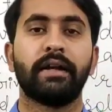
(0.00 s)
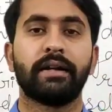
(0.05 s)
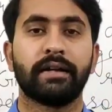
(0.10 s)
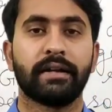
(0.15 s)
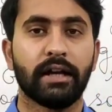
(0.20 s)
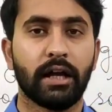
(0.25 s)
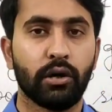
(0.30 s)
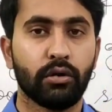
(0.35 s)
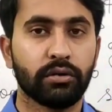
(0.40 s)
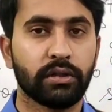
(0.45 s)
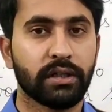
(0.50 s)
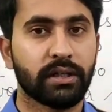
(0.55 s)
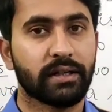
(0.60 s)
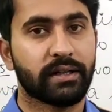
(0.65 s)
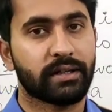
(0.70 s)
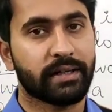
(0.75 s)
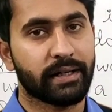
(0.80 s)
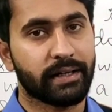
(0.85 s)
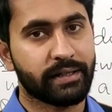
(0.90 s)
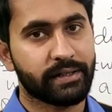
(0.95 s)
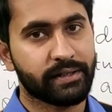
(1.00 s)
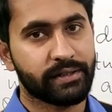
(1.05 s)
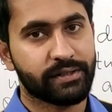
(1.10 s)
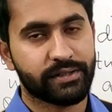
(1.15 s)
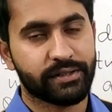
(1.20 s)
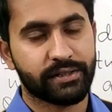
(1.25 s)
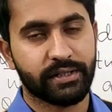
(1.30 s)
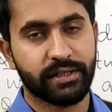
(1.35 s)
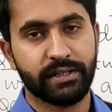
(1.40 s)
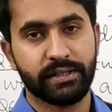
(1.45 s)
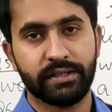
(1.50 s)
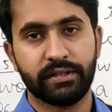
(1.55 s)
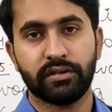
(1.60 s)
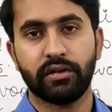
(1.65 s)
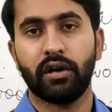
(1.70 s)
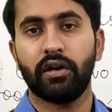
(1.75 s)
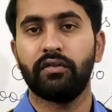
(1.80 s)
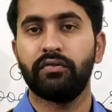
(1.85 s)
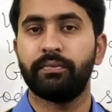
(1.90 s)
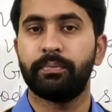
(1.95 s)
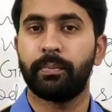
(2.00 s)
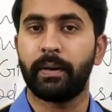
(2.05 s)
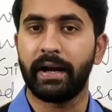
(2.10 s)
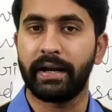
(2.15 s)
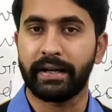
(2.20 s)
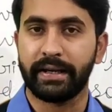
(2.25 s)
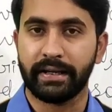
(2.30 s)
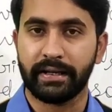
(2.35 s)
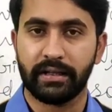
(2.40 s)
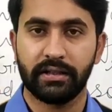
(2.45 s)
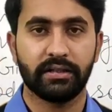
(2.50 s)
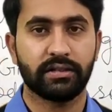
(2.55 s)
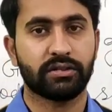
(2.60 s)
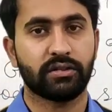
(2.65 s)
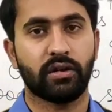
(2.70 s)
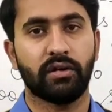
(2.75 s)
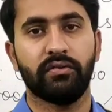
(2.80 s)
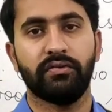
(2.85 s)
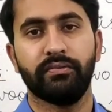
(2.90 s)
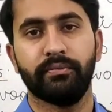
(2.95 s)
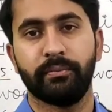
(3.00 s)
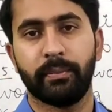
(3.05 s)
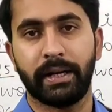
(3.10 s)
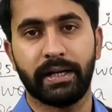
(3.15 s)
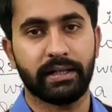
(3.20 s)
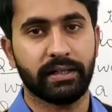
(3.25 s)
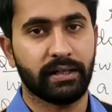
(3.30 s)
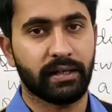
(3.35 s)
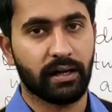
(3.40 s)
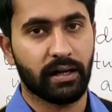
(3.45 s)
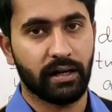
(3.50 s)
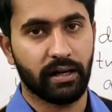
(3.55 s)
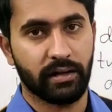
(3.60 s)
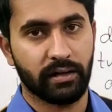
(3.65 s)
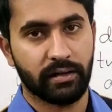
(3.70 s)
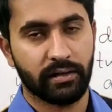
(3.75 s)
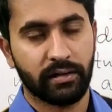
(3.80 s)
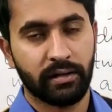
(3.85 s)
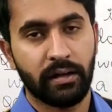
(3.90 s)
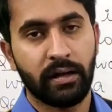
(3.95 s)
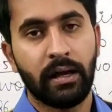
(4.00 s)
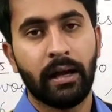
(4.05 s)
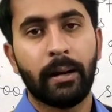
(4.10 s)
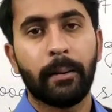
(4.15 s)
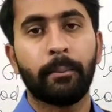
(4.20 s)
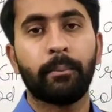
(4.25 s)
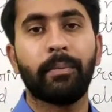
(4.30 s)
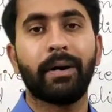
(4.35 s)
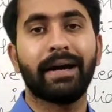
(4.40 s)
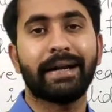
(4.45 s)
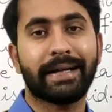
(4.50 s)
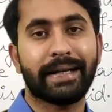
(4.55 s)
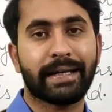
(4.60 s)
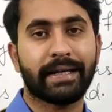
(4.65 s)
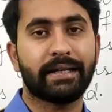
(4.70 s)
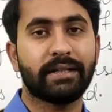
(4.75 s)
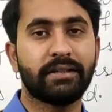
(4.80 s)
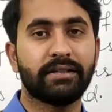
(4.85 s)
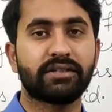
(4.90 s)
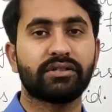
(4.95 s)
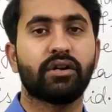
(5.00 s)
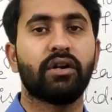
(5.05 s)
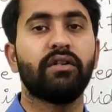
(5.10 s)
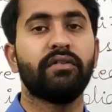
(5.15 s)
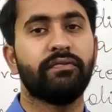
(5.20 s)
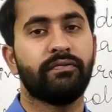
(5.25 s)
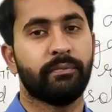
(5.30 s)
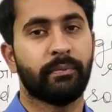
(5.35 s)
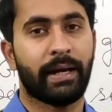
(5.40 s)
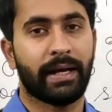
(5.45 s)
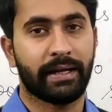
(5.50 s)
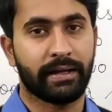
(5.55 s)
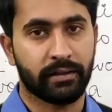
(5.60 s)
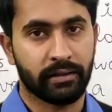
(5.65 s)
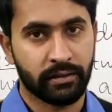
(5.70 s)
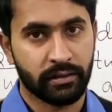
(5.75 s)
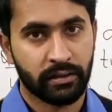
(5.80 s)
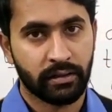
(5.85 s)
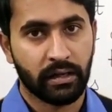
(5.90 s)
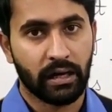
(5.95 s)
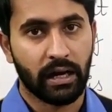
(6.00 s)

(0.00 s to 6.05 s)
Now the characteristics of particles of matter are, particles of matter